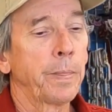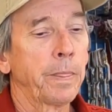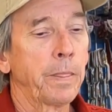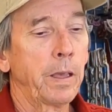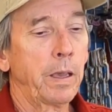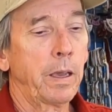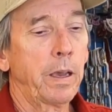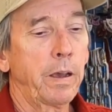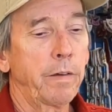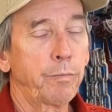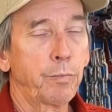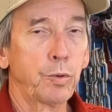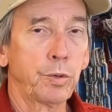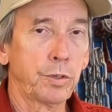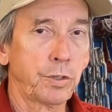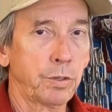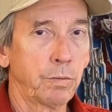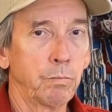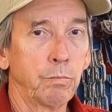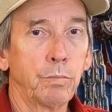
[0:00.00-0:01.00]
They have
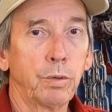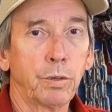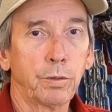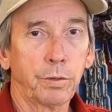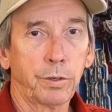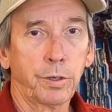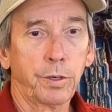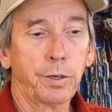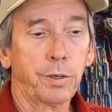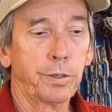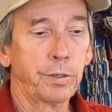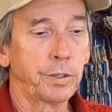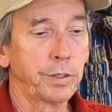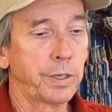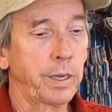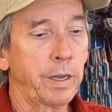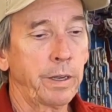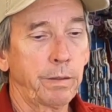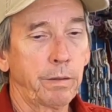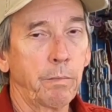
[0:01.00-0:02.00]
put some
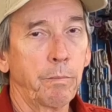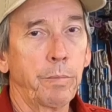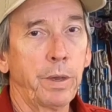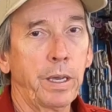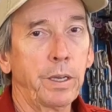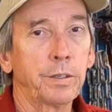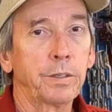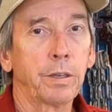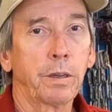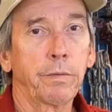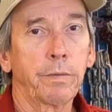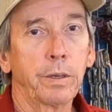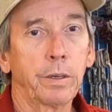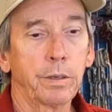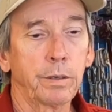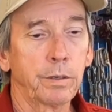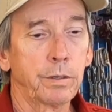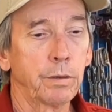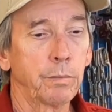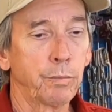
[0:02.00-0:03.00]
boulders at the base of
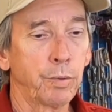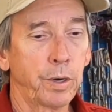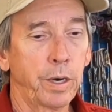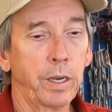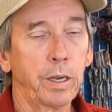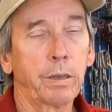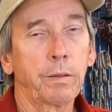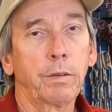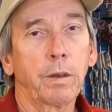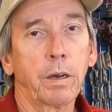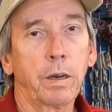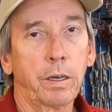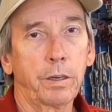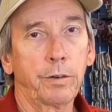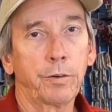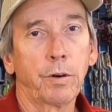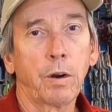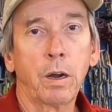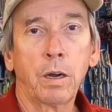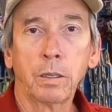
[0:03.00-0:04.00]
it to break the
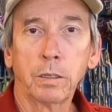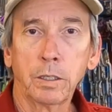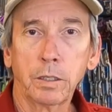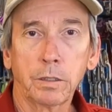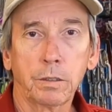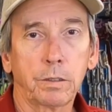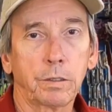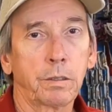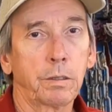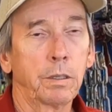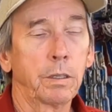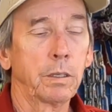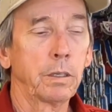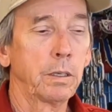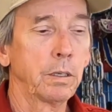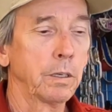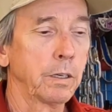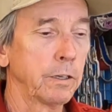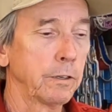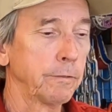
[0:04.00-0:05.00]
hydraulics,
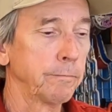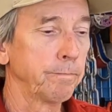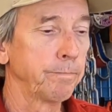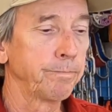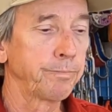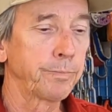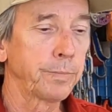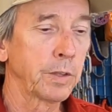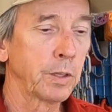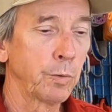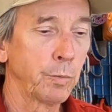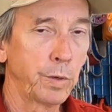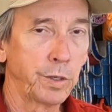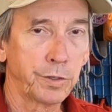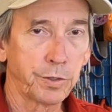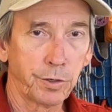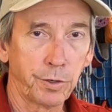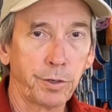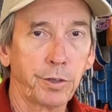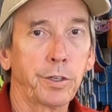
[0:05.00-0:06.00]
the
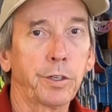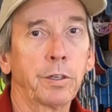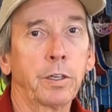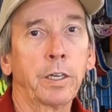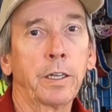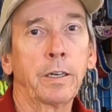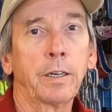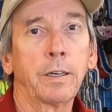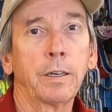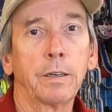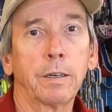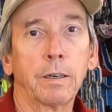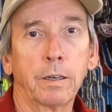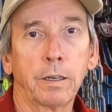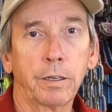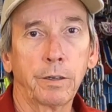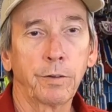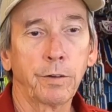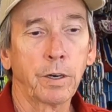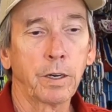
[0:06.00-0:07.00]
recirculating
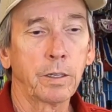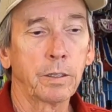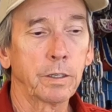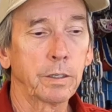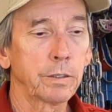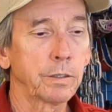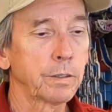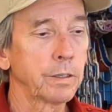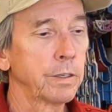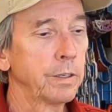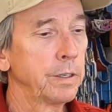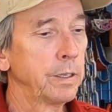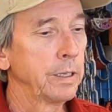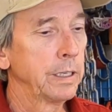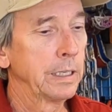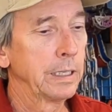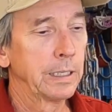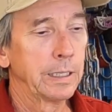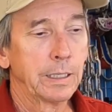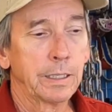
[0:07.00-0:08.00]
hydraulics.
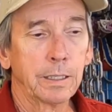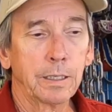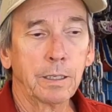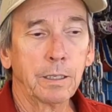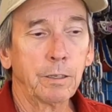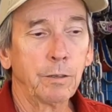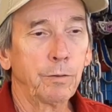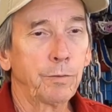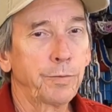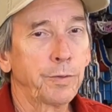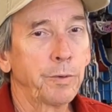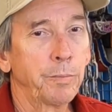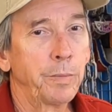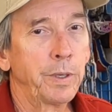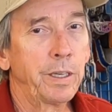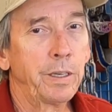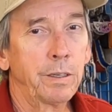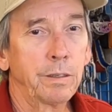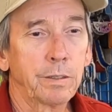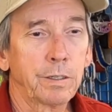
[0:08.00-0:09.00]
You know, for
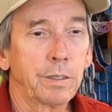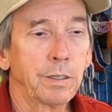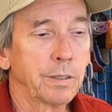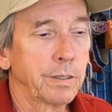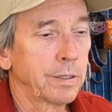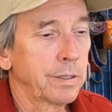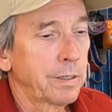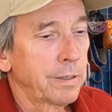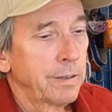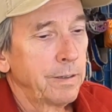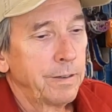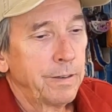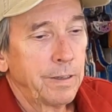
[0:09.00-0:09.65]
me, it's just,